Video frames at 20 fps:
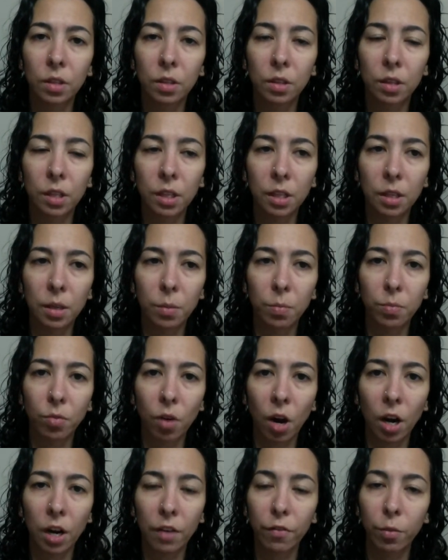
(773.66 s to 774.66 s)
the
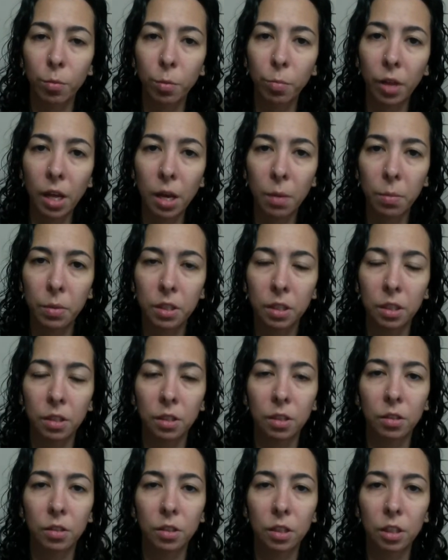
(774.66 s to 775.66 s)
product from the plant
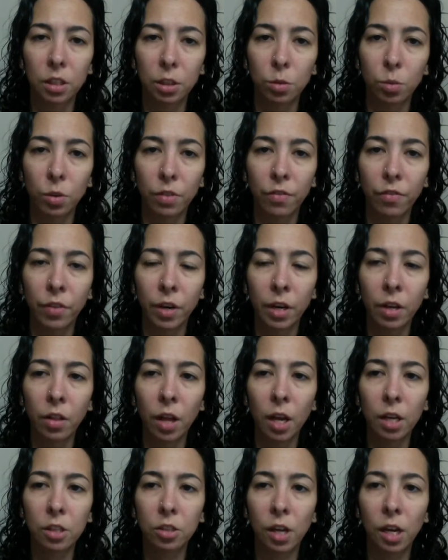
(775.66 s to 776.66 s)
material, such as with vanilla
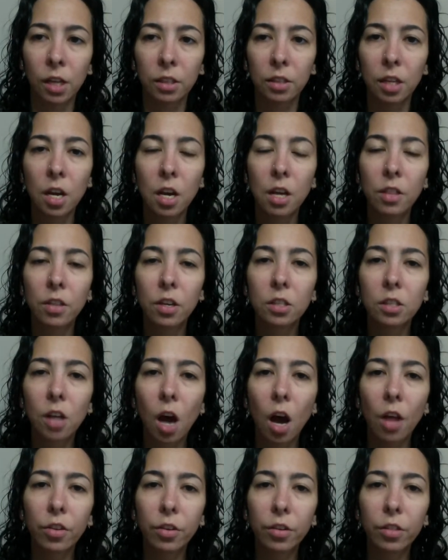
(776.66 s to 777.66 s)
extract. There's
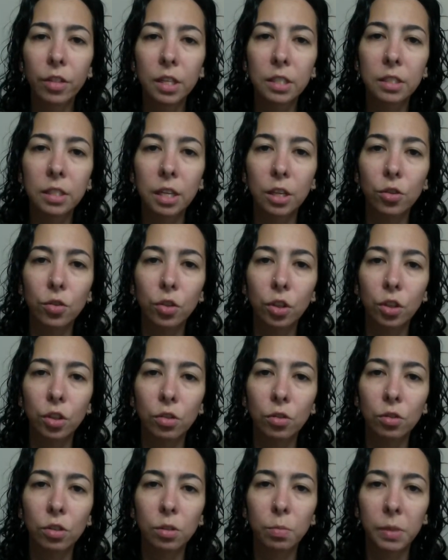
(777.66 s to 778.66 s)
other things that you can
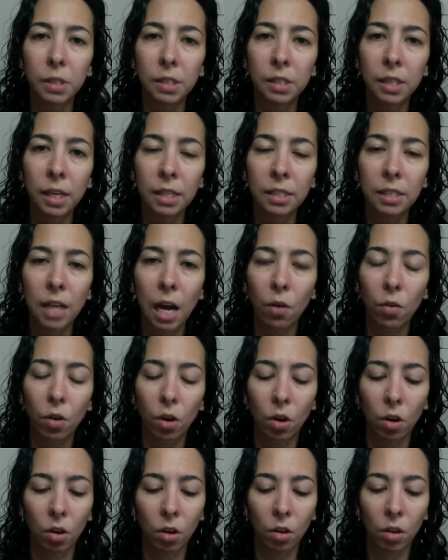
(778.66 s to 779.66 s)
use besides
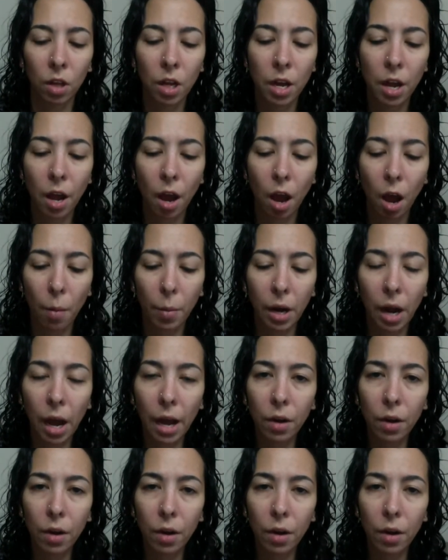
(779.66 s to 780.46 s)
alcohol, and I